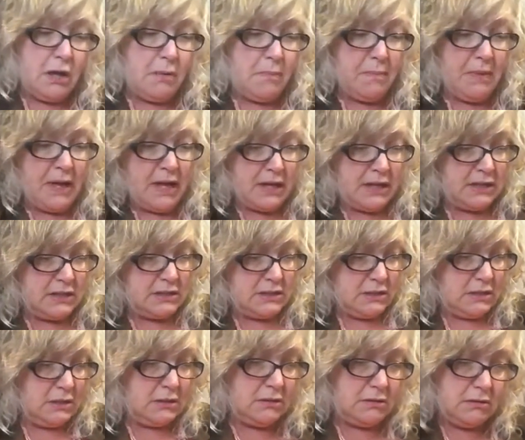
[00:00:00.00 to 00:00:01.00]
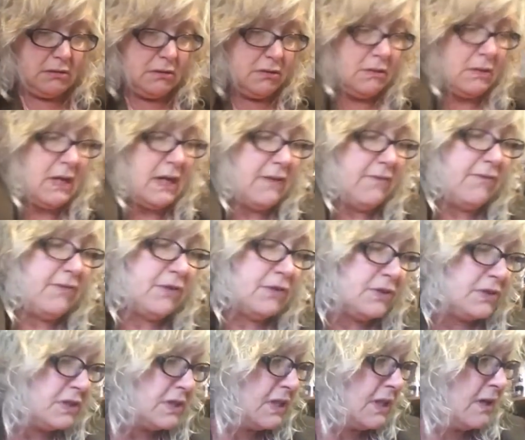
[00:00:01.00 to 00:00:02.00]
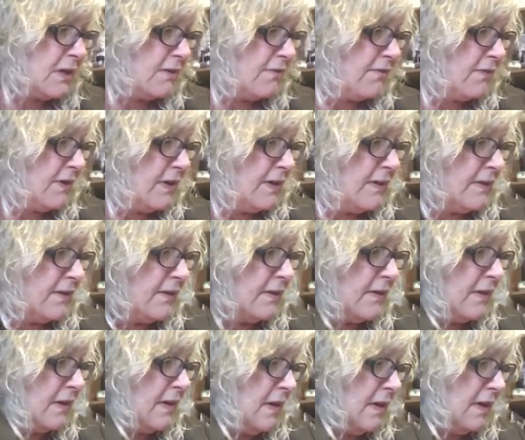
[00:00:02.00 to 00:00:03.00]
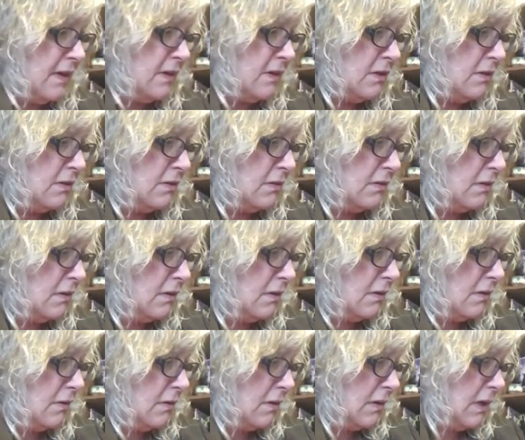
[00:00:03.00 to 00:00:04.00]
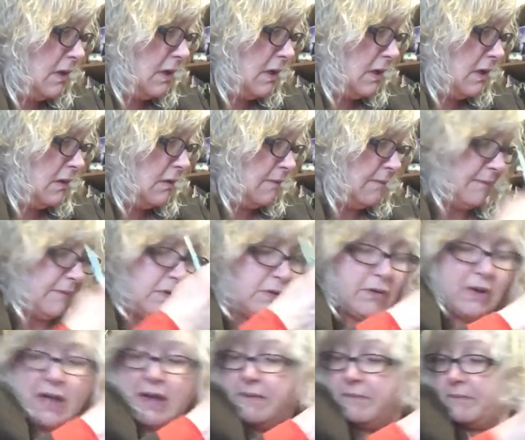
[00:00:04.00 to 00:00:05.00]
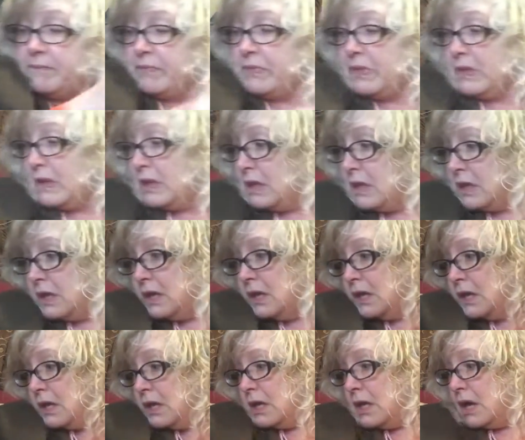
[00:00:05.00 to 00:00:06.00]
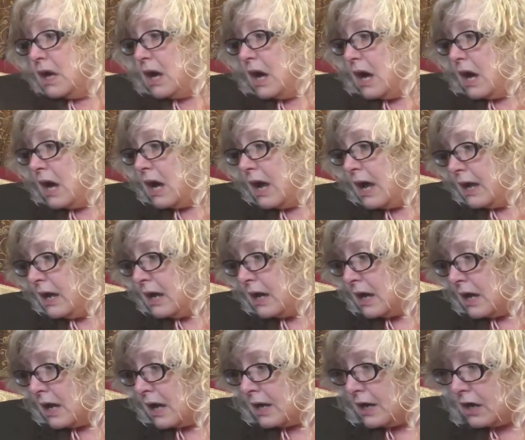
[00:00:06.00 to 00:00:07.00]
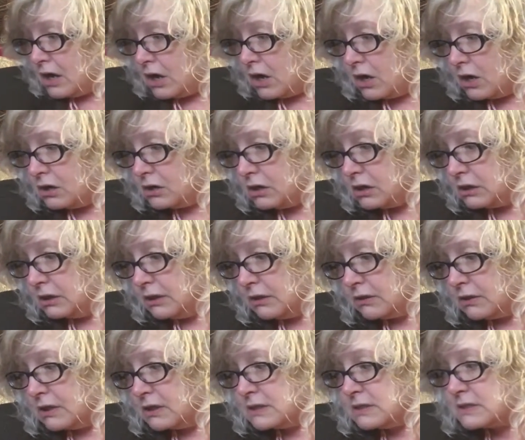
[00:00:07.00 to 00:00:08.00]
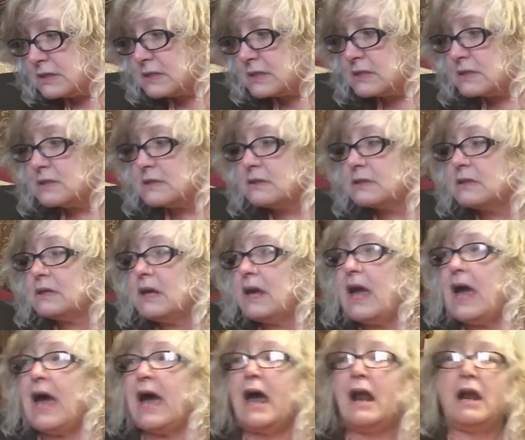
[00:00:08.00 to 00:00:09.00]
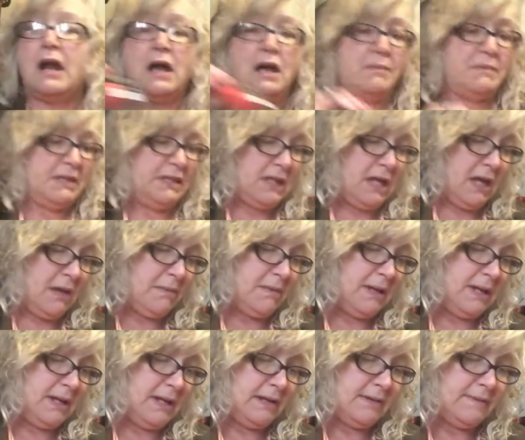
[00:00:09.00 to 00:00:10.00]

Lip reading: But okay, first I gotta find the end. Okay. I got on clearance at Hobby Lobby